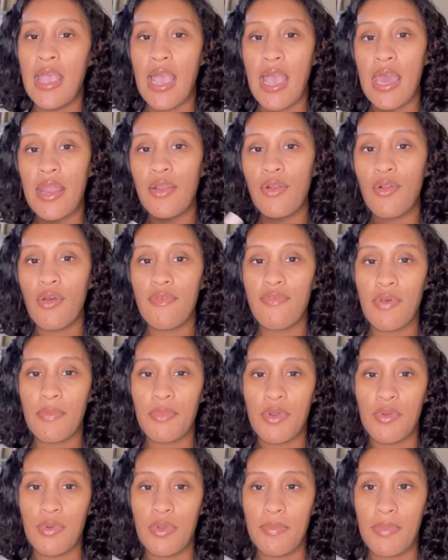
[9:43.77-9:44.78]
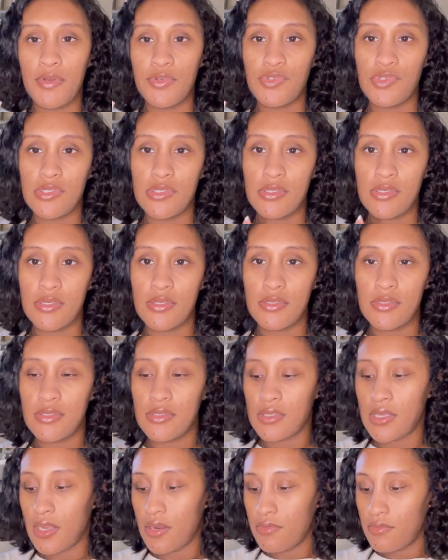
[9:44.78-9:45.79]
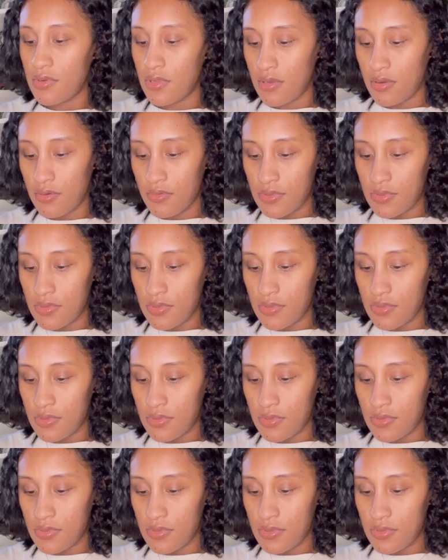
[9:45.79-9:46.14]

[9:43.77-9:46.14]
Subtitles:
I don't know if I'm gonna repurchase this. I don't know.